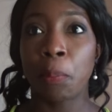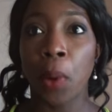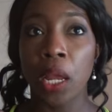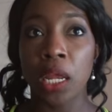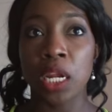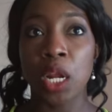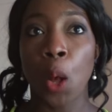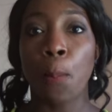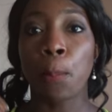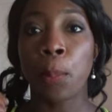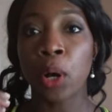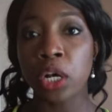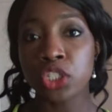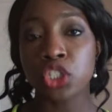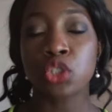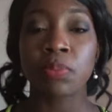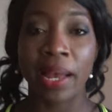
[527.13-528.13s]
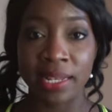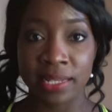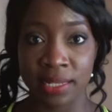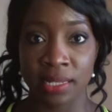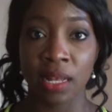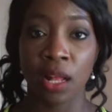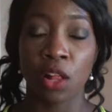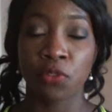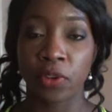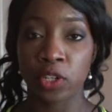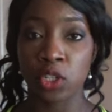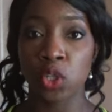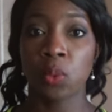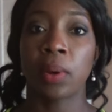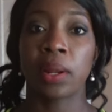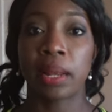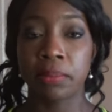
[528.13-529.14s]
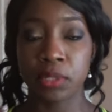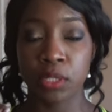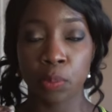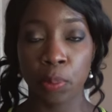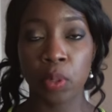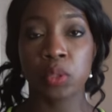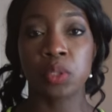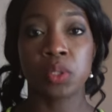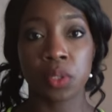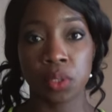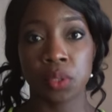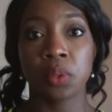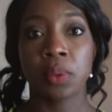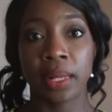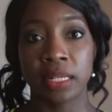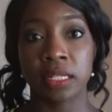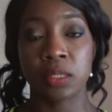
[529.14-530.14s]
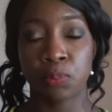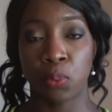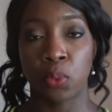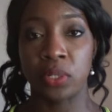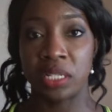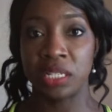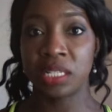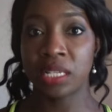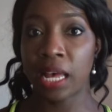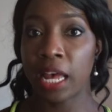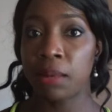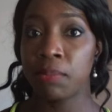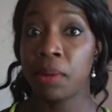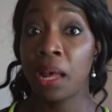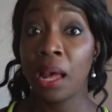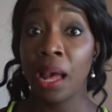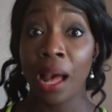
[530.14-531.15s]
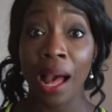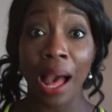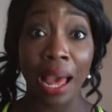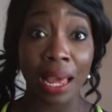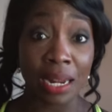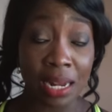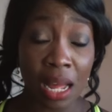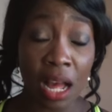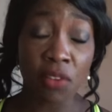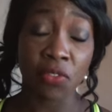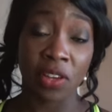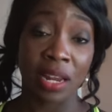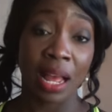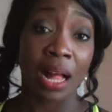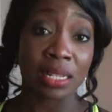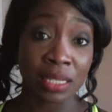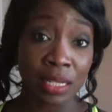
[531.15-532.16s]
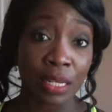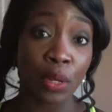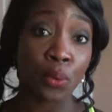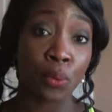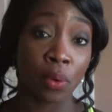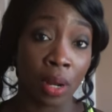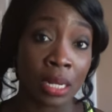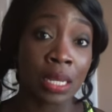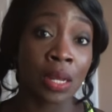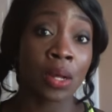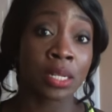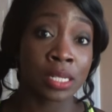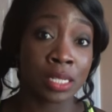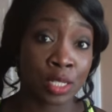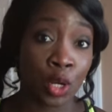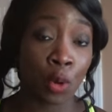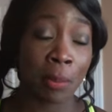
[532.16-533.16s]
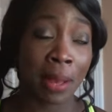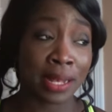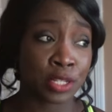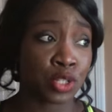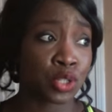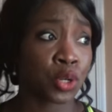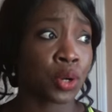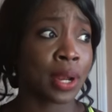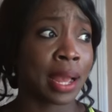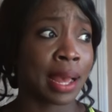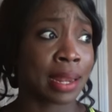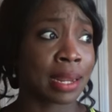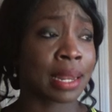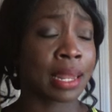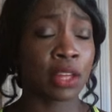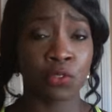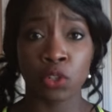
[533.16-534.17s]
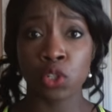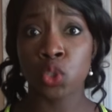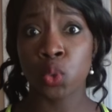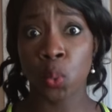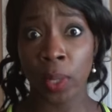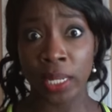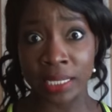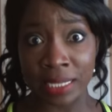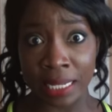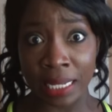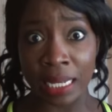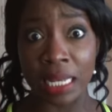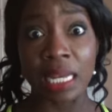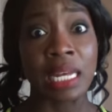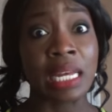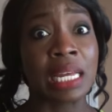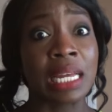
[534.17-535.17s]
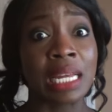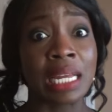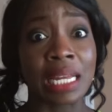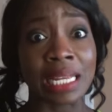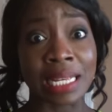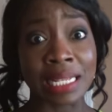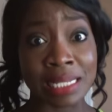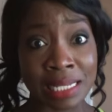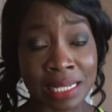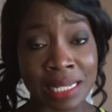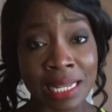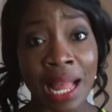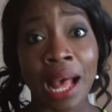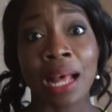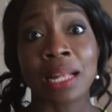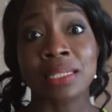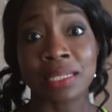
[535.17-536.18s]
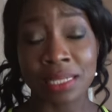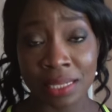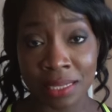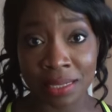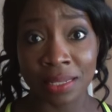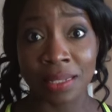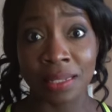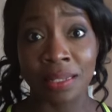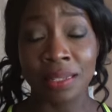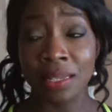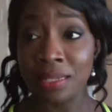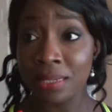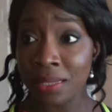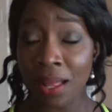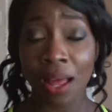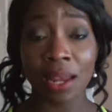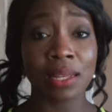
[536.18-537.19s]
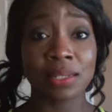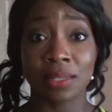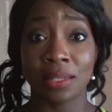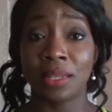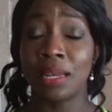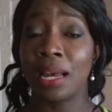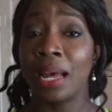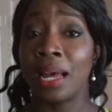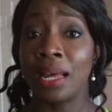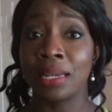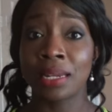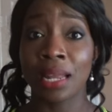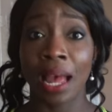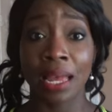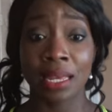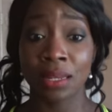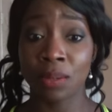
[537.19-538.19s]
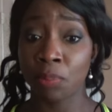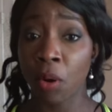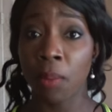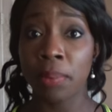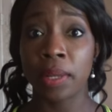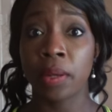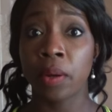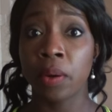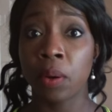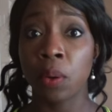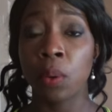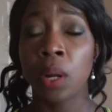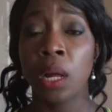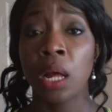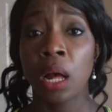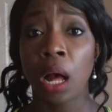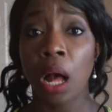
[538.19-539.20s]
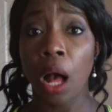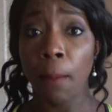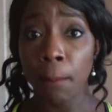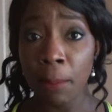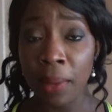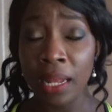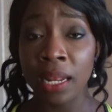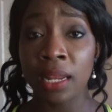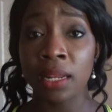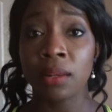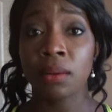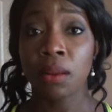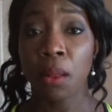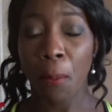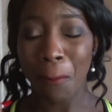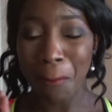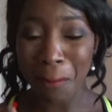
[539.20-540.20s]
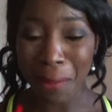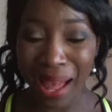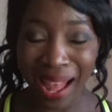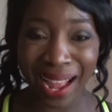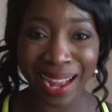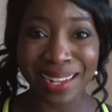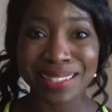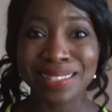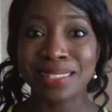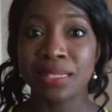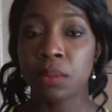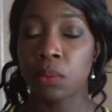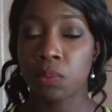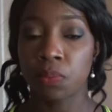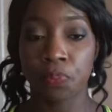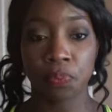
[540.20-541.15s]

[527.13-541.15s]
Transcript: you know, push myself and do what I'm supposed to do at this point in time. I love it. I'll tell you, running on the Stairmaster at level 20 is not easy. It's not easy, and I can probably go a minute max.